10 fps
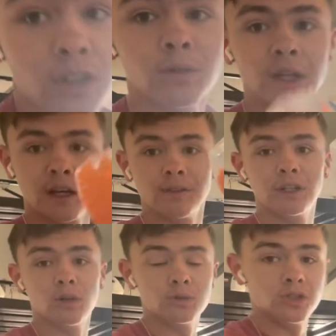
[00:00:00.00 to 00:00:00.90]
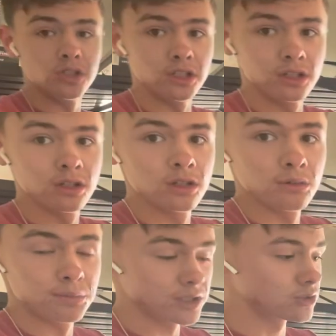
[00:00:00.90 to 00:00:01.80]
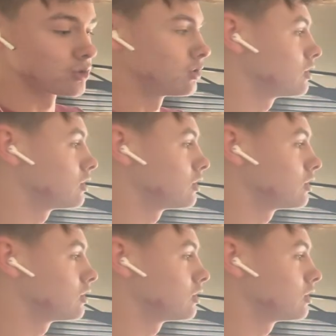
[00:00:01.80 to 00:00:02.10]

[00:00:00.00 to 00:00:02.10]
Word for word: we have the OG pistol,